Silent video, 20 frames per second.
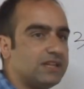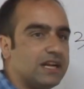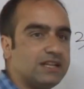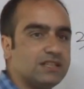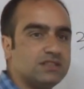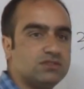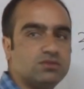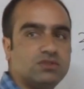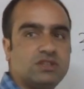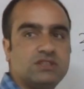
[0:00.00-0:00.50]

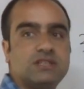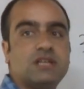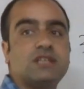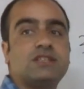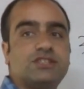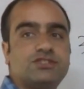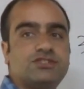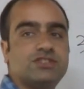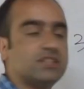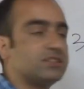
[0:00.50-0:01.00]
that is known as
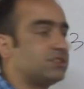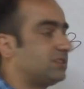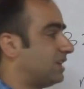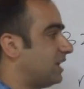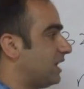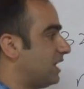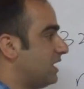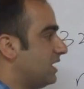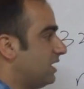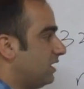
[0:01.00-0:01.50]

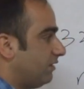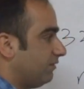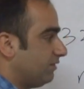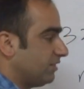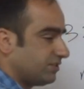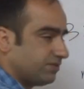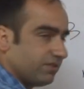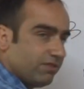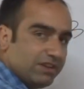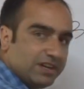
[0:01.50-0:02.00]
Arthashastra,
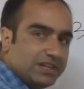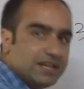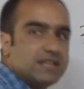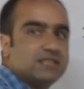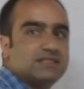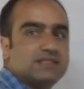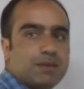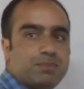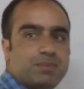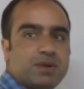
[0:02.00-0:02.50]
which we will deal
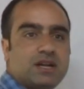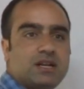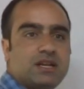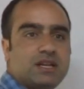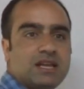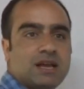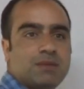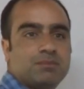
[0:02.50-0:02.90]
separately.